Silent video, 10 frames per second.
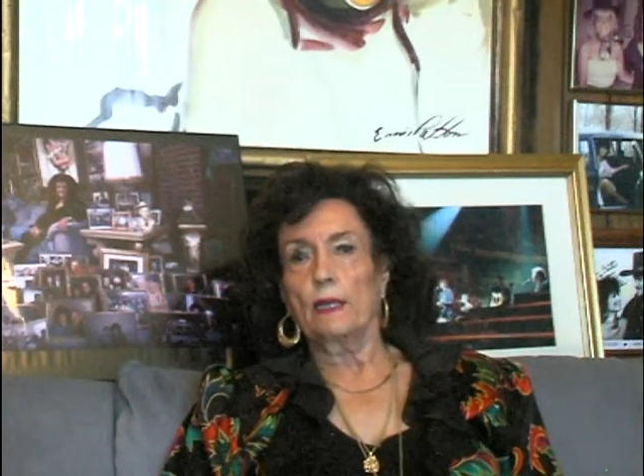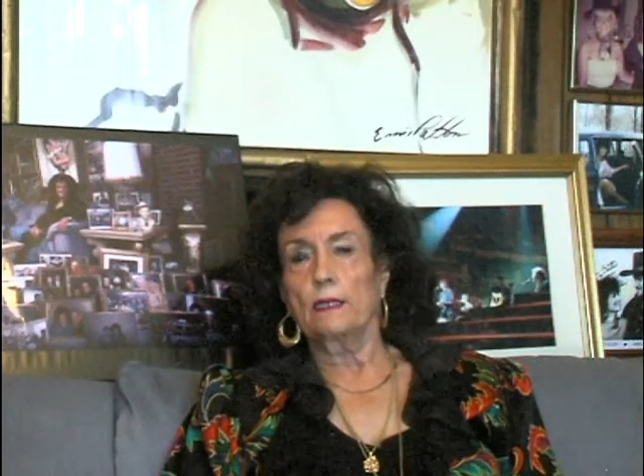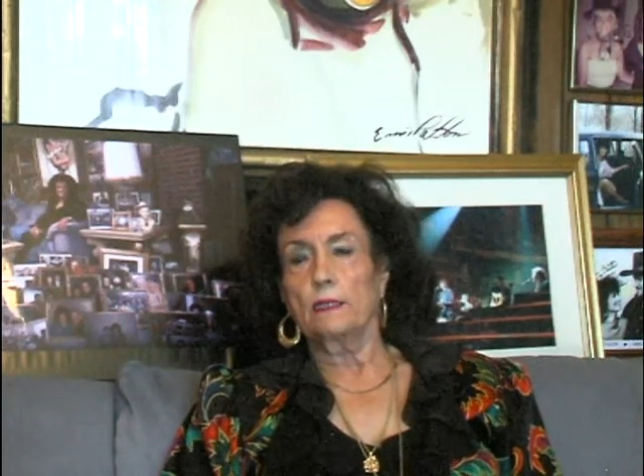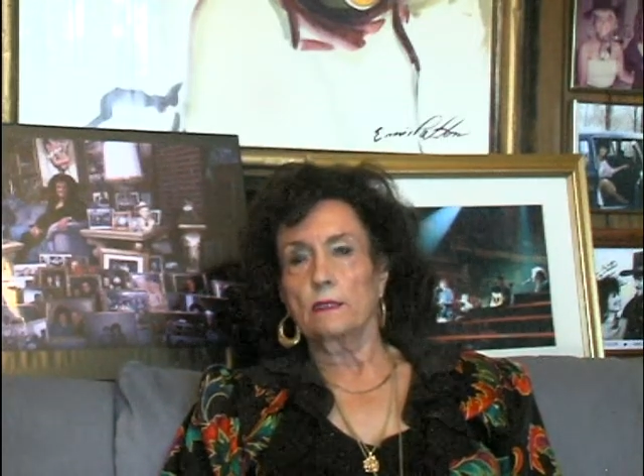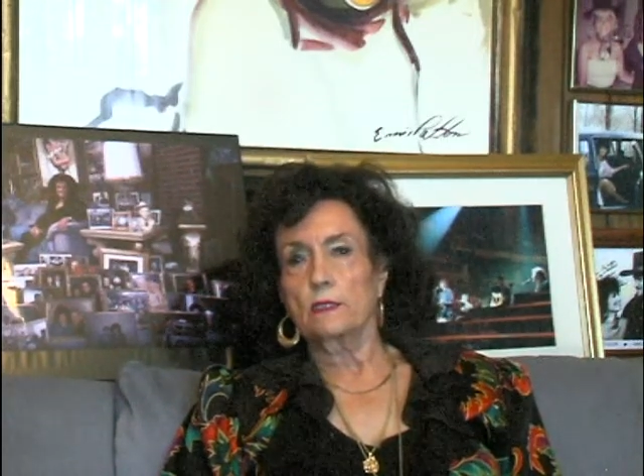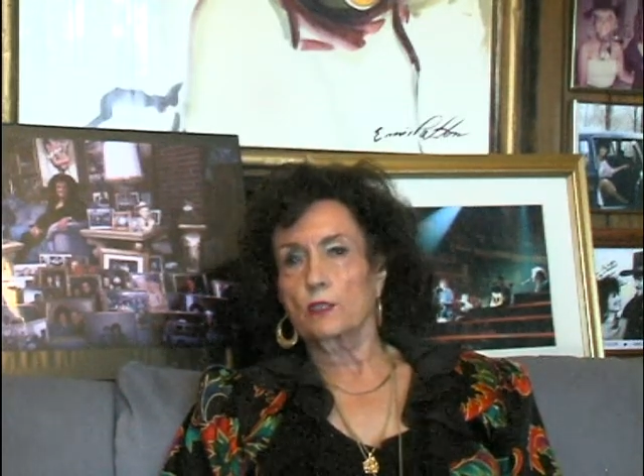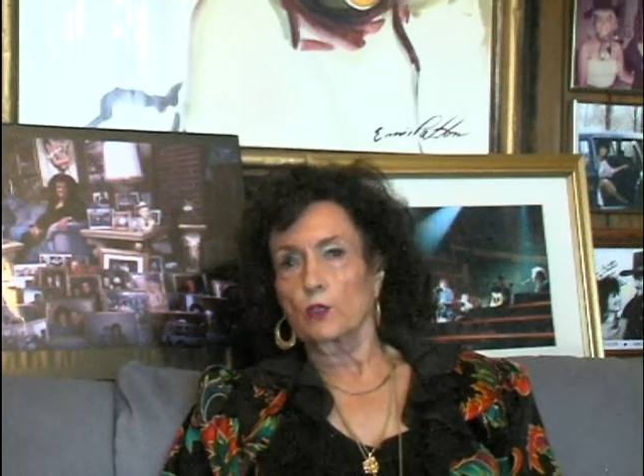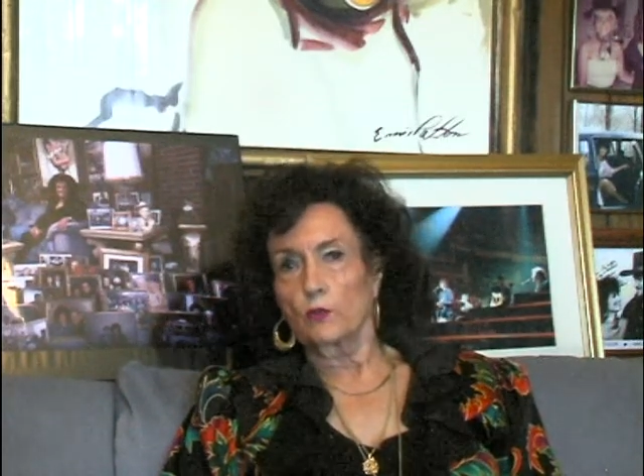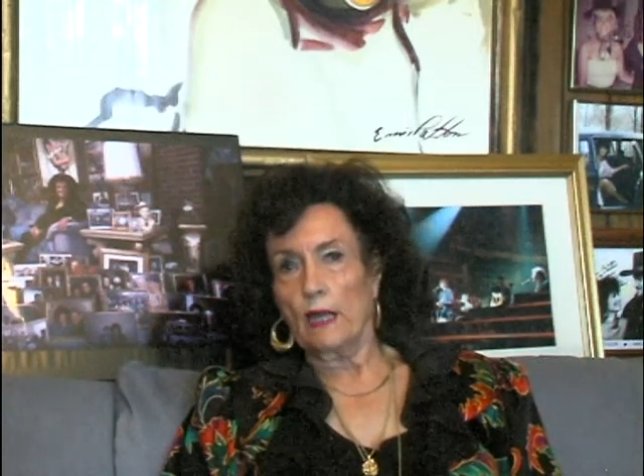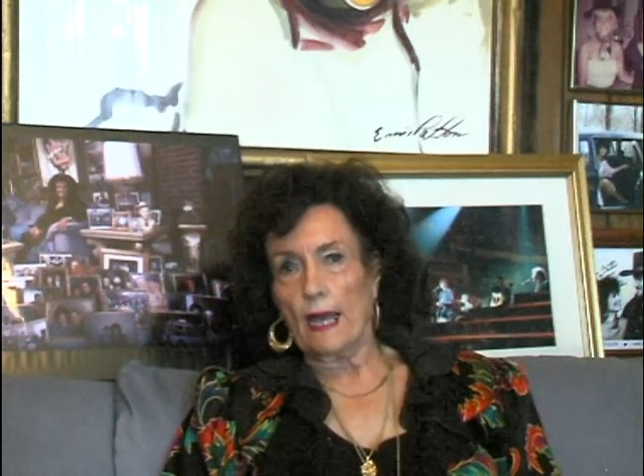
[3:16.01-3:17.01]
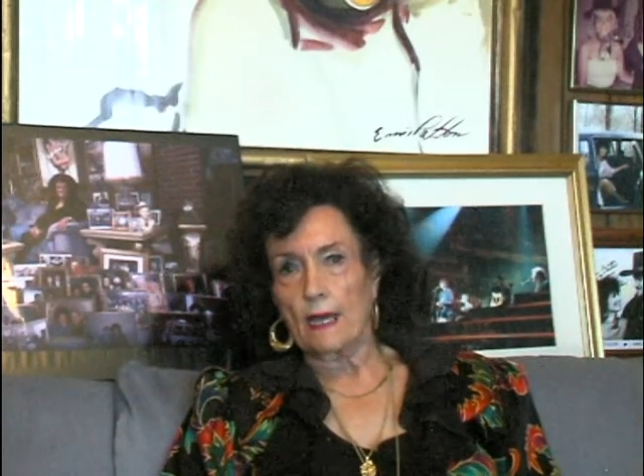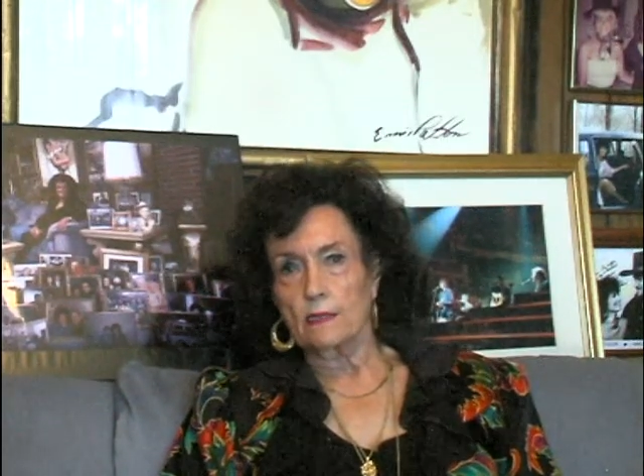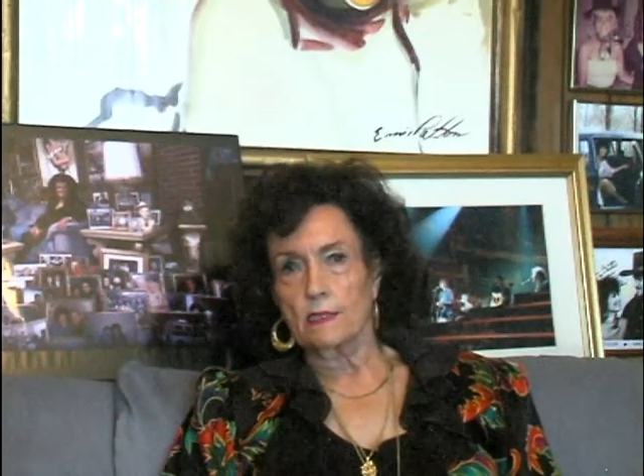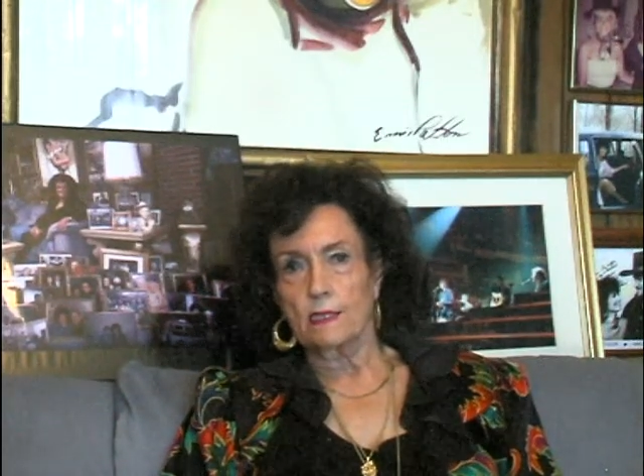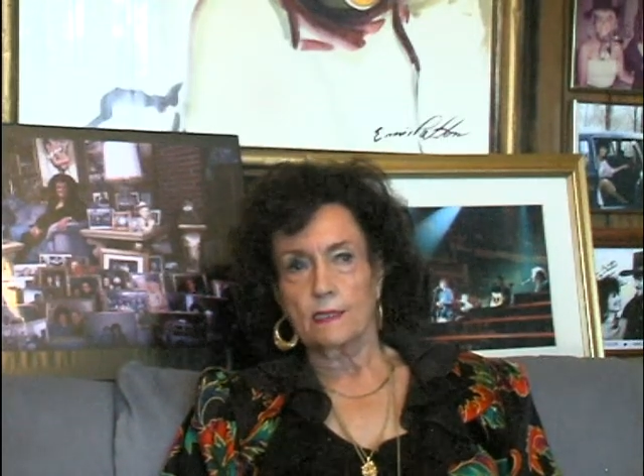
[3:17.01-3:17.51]
uh,
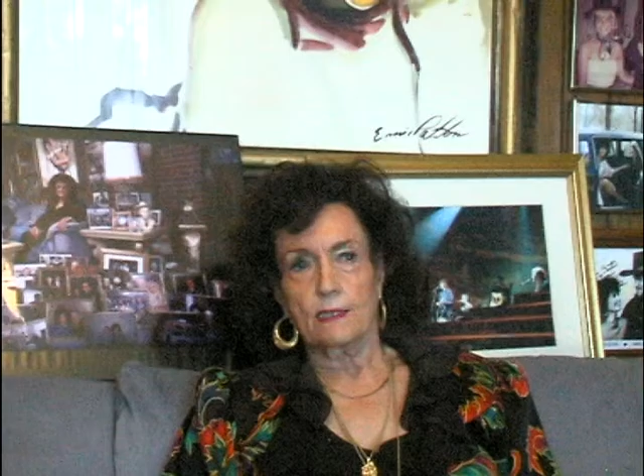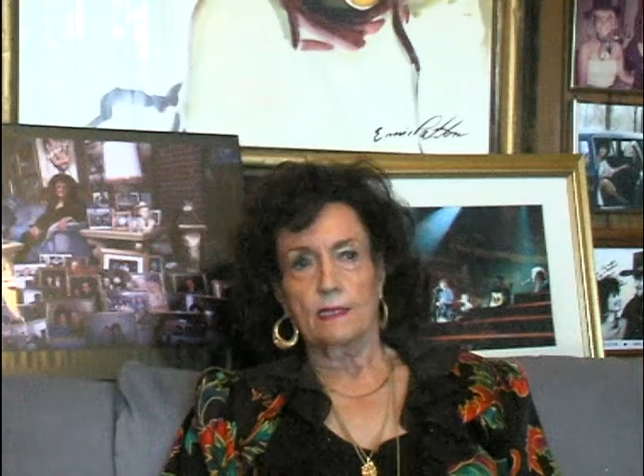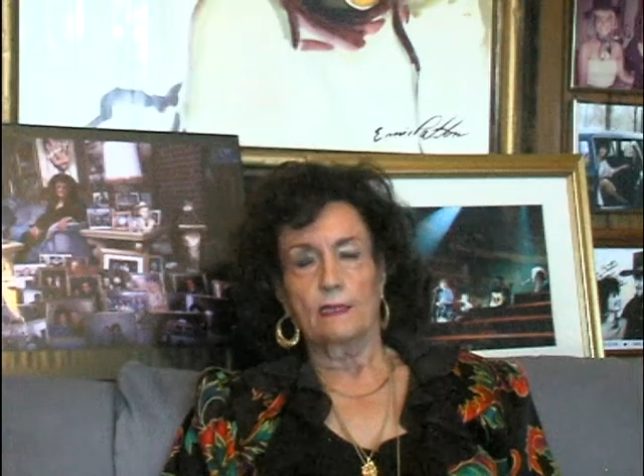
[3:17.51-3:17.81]
schoolhouses, and